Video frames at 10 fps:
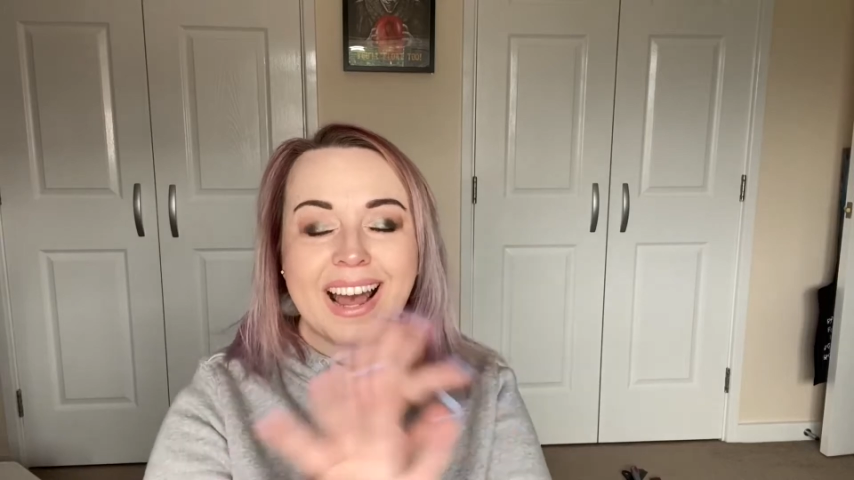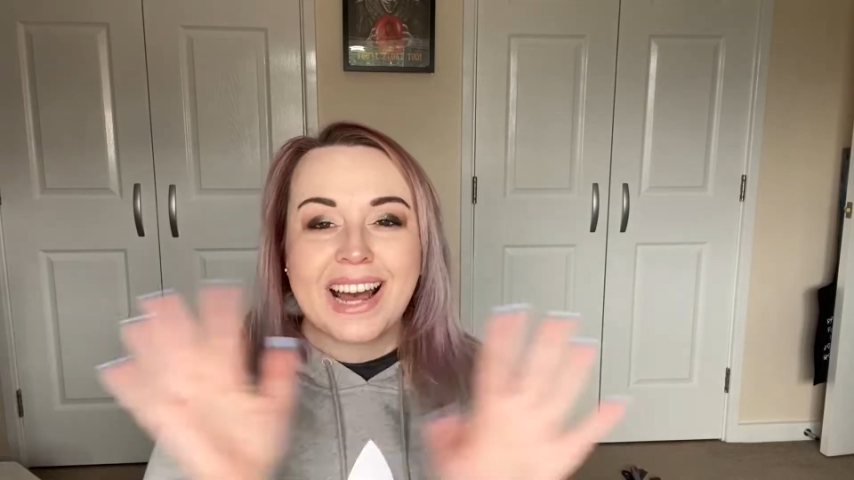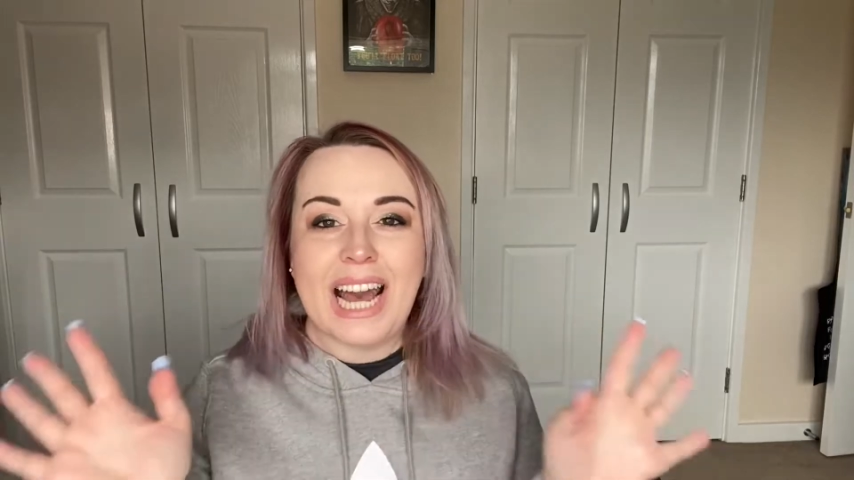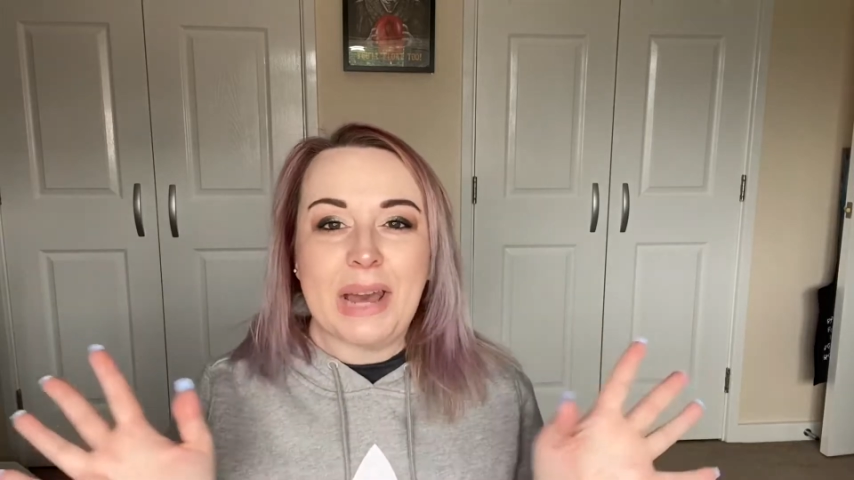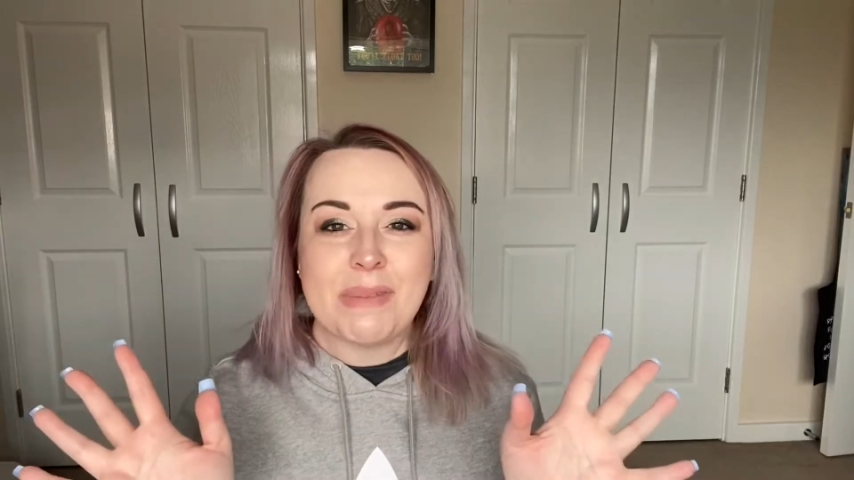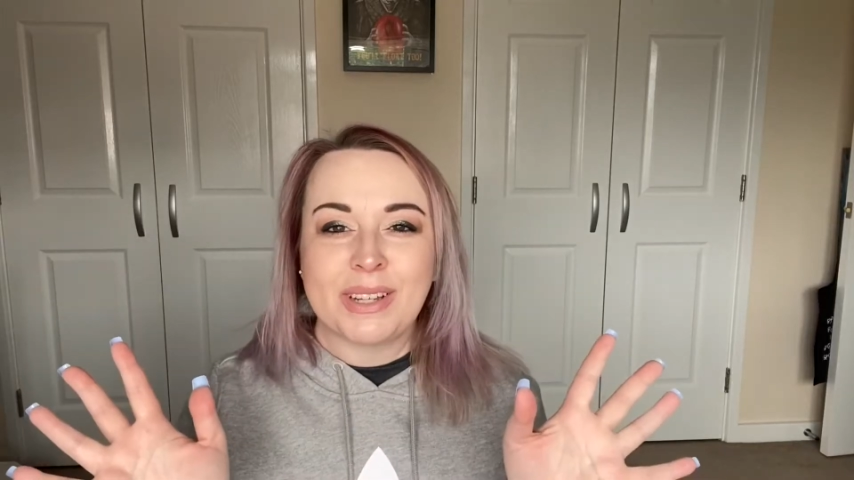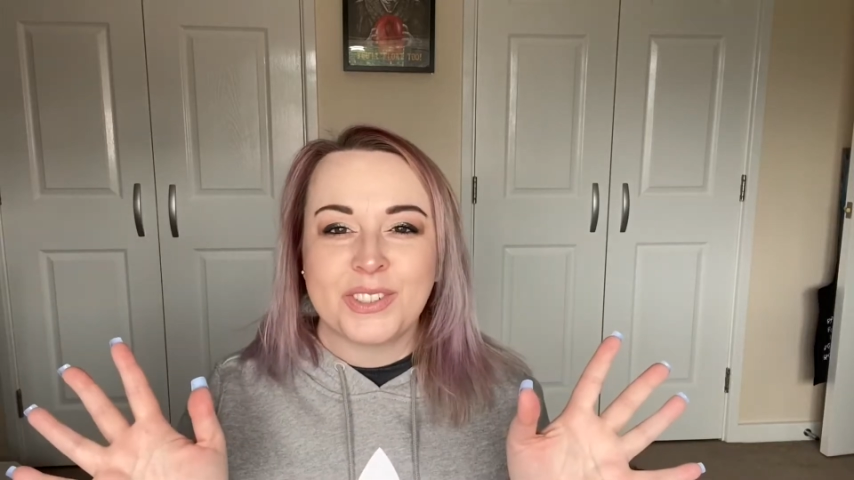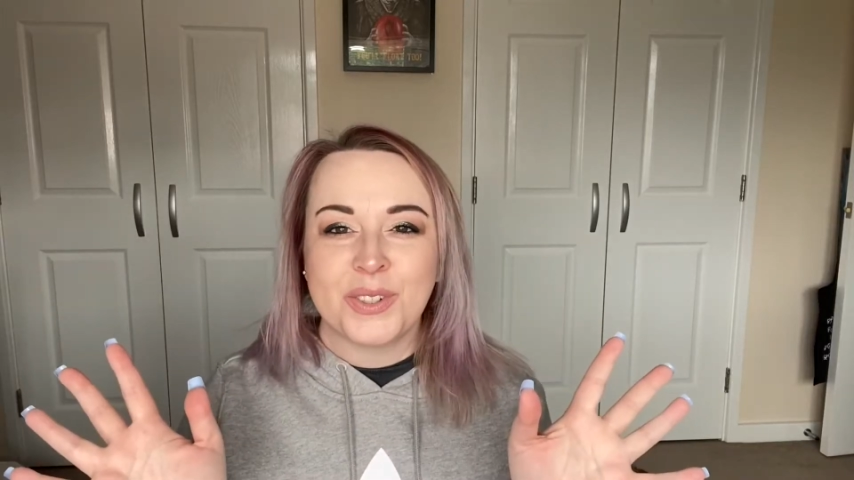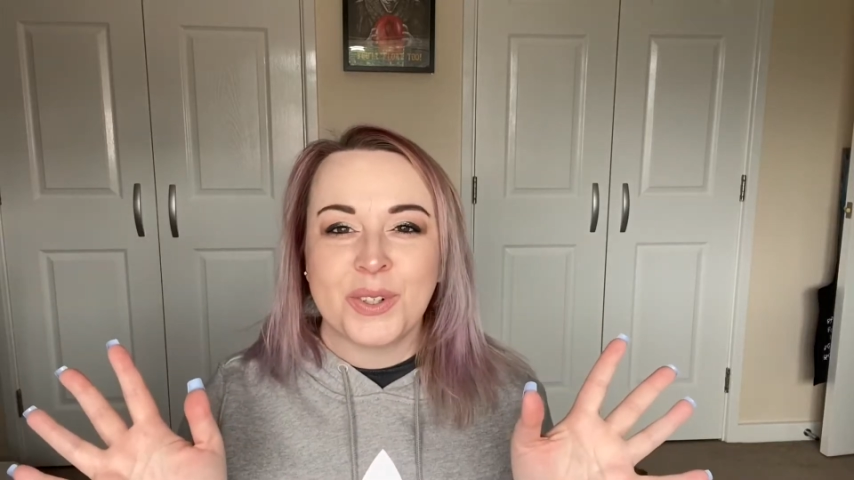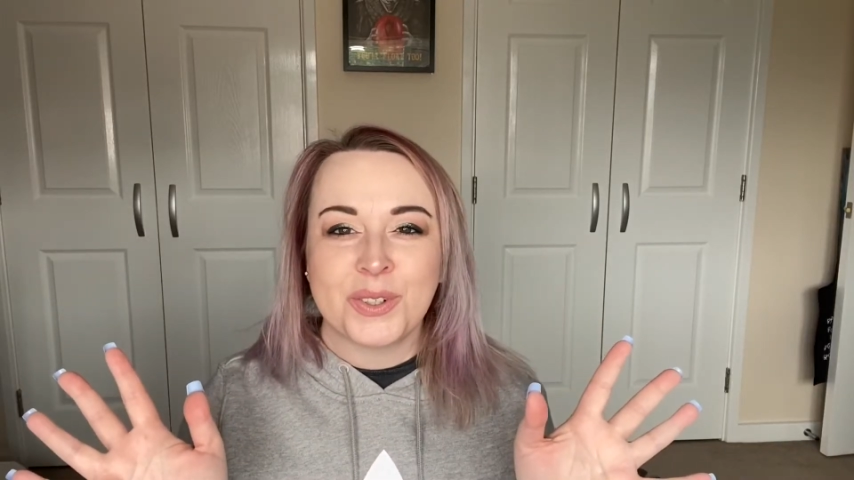Hi
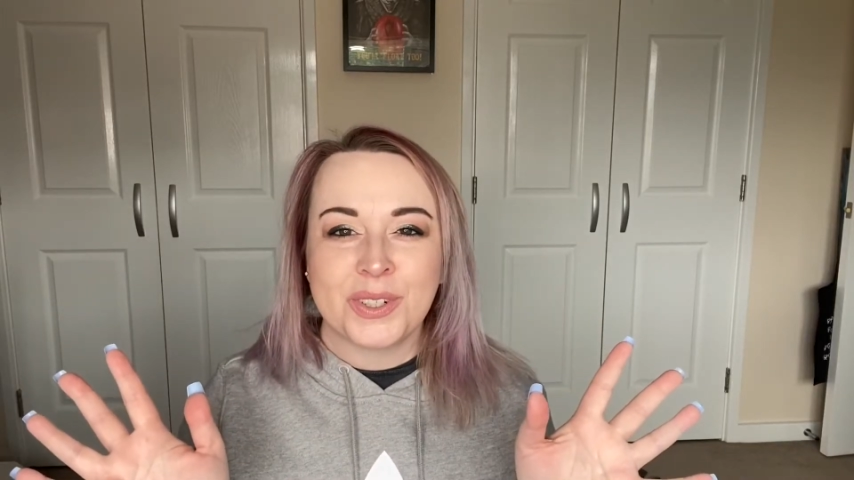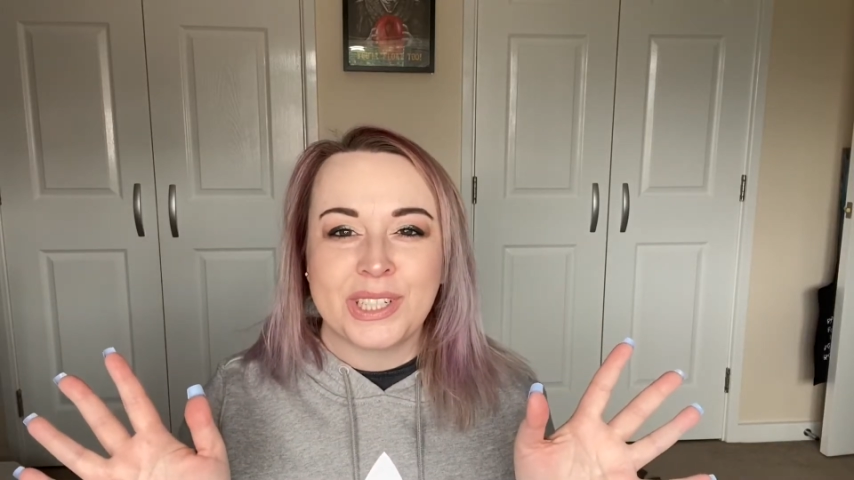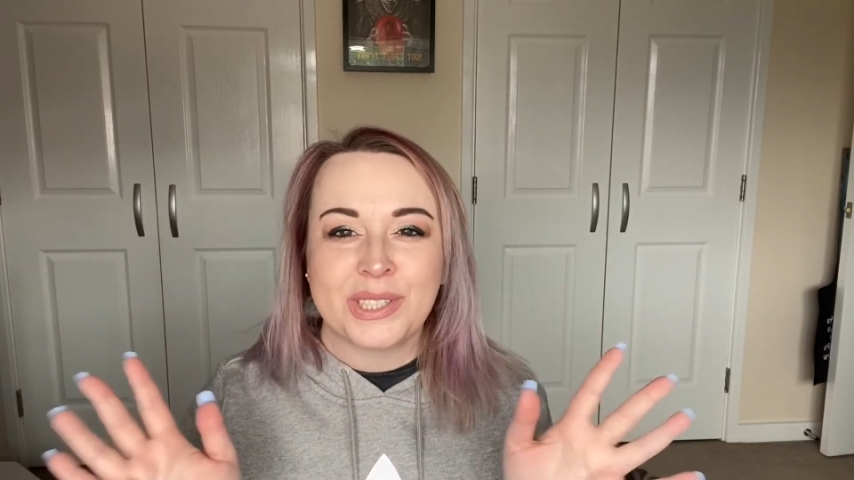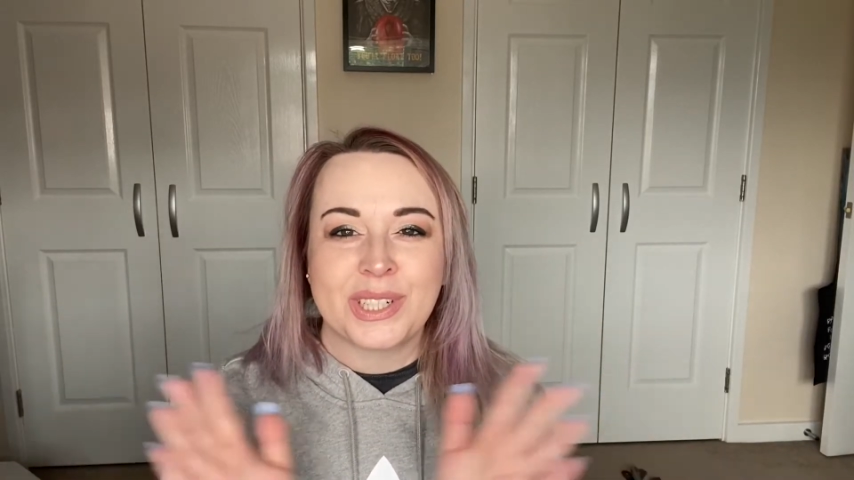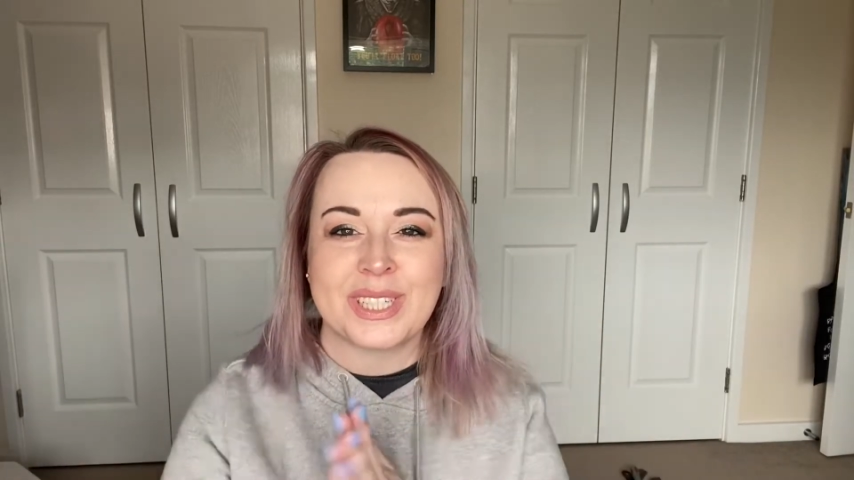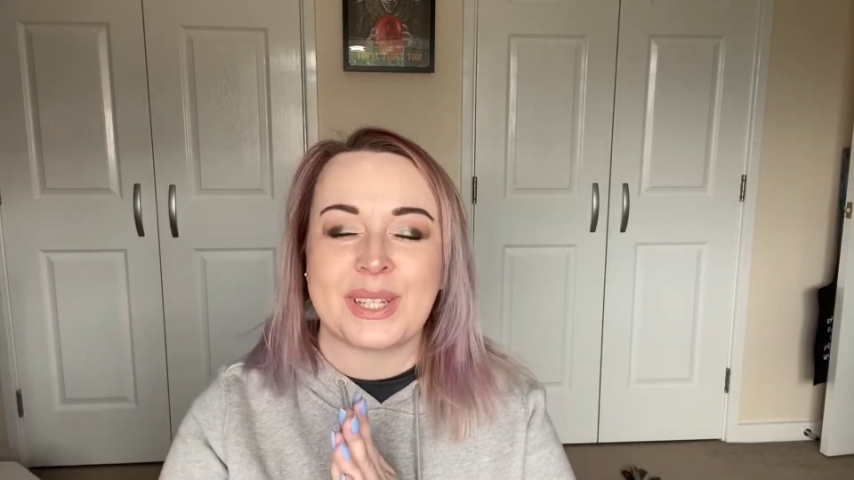magical creatures,